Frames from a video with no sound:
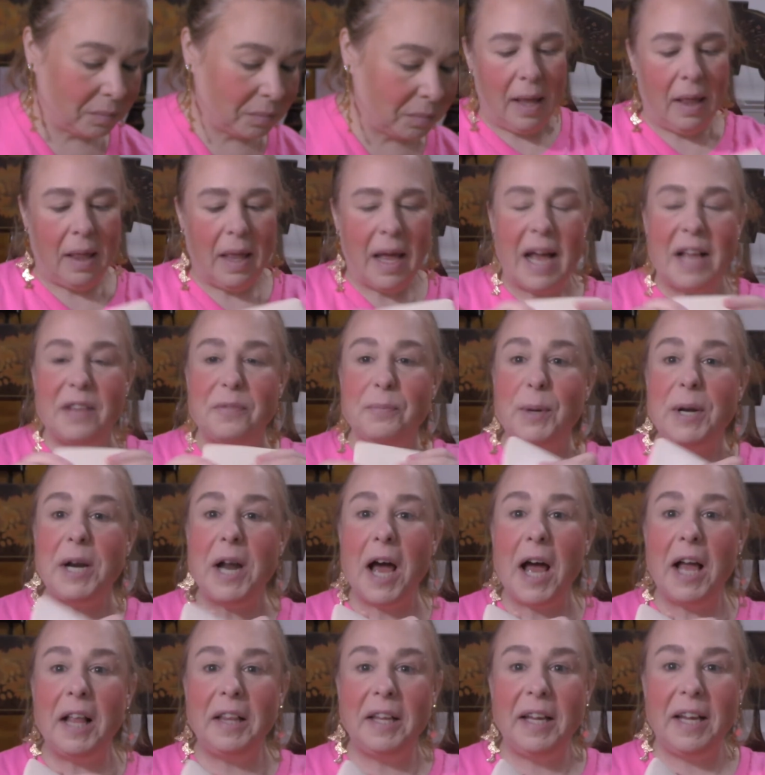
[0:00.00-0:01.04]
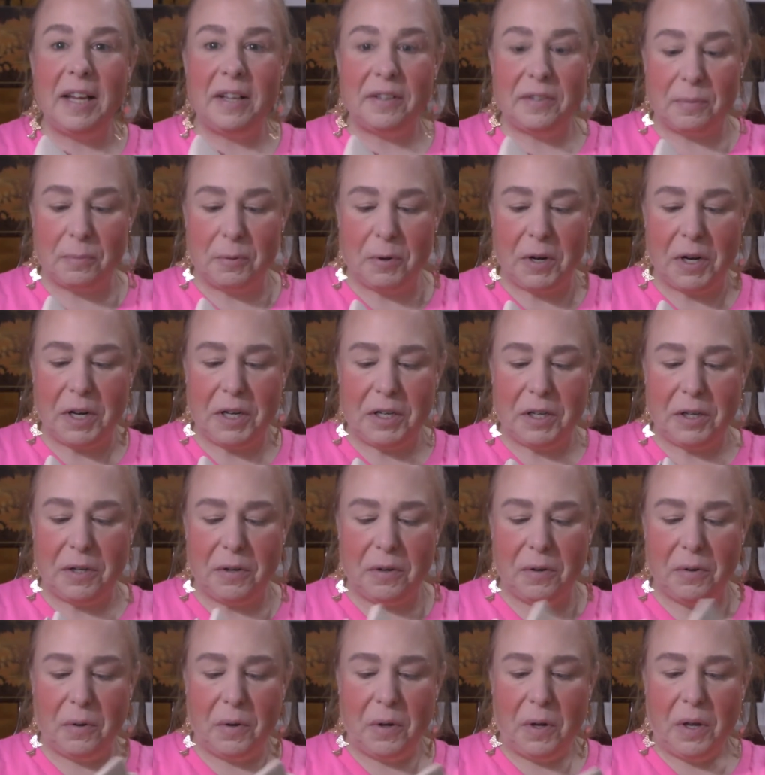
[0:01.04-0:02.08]
Last but not least, I'm going to
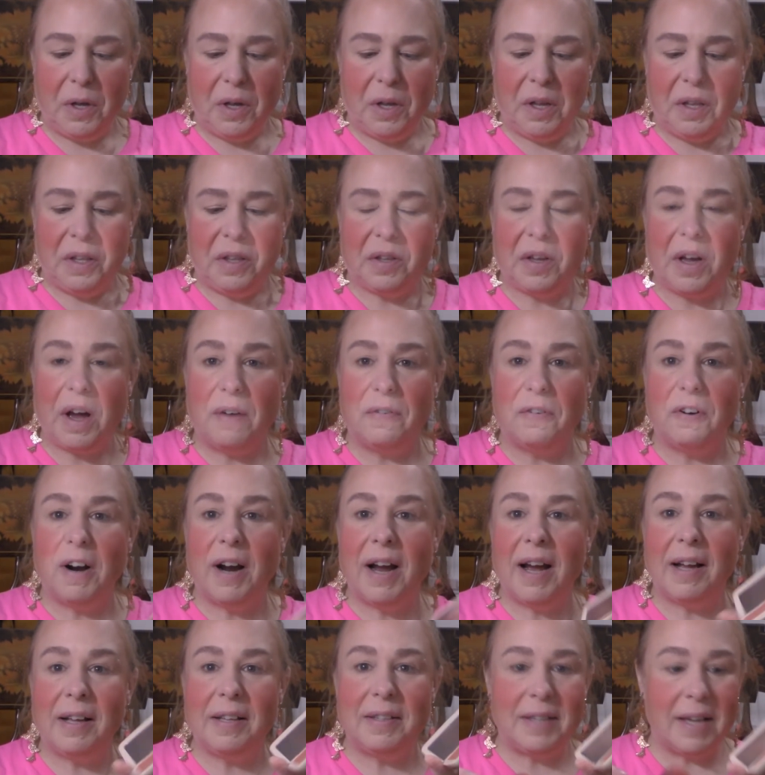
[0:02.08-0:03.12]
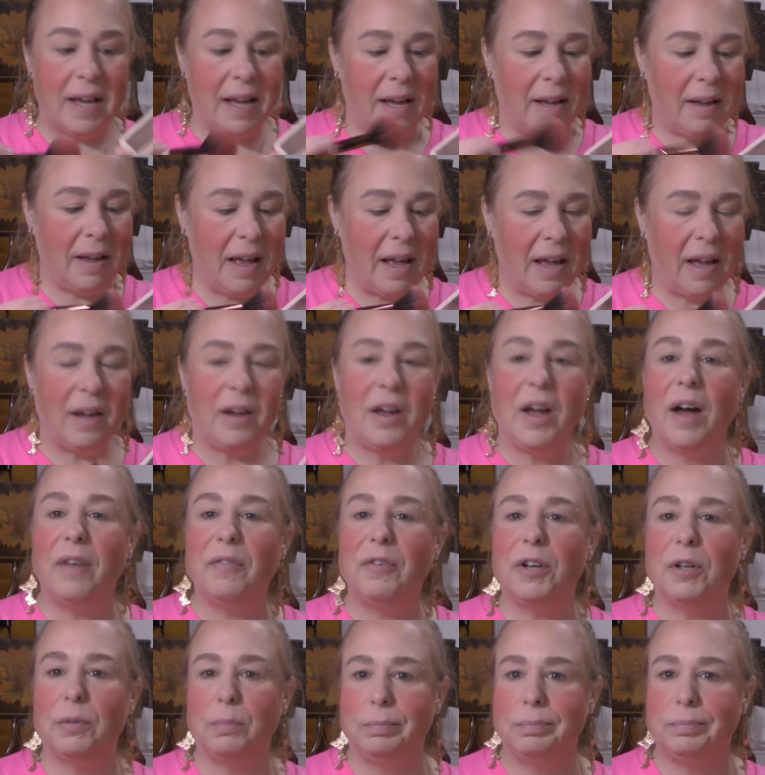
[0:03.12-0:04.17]
do Cover X, at,
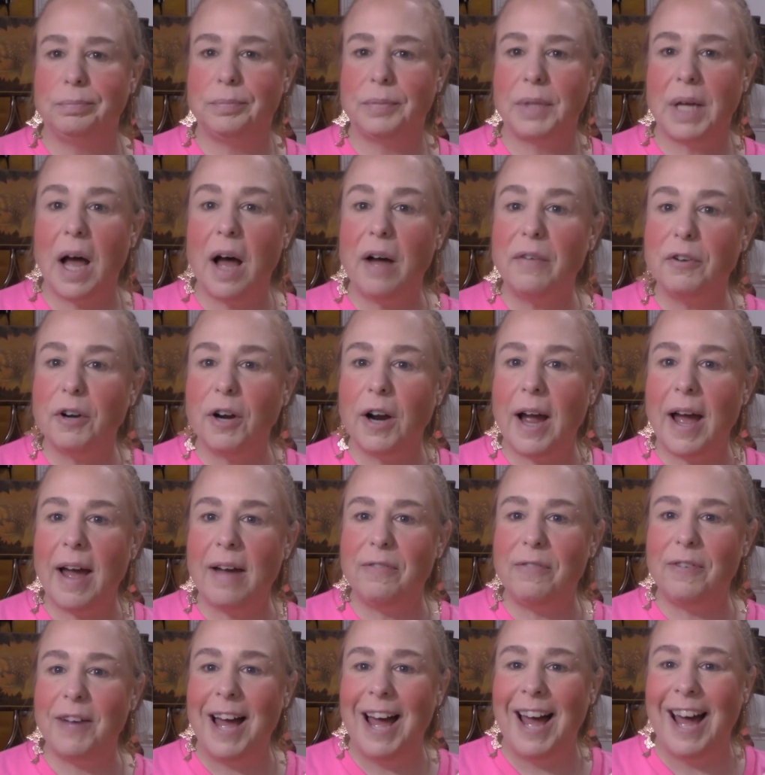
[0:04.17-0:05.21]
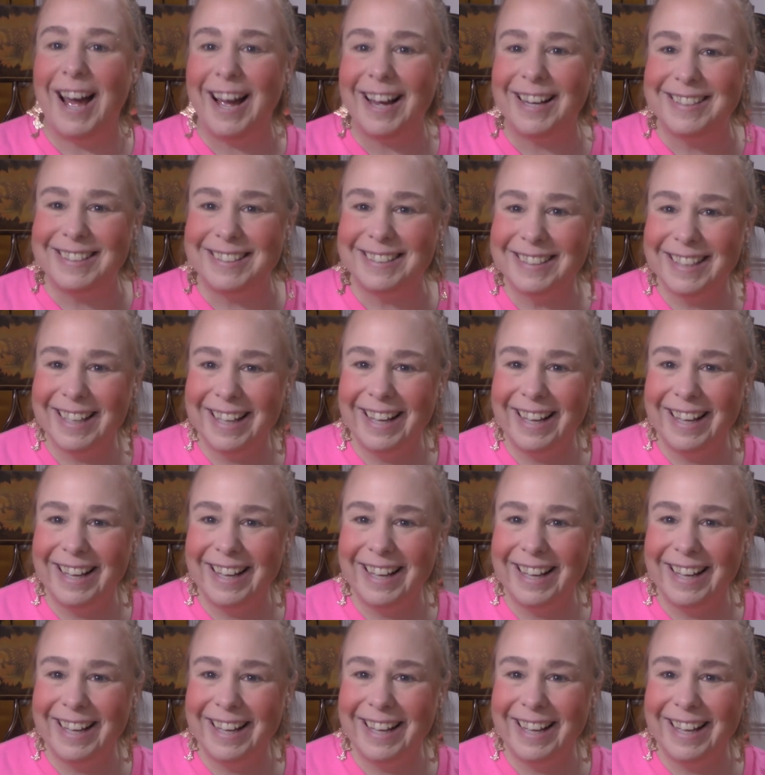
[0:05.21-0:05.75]
cover, cover F X.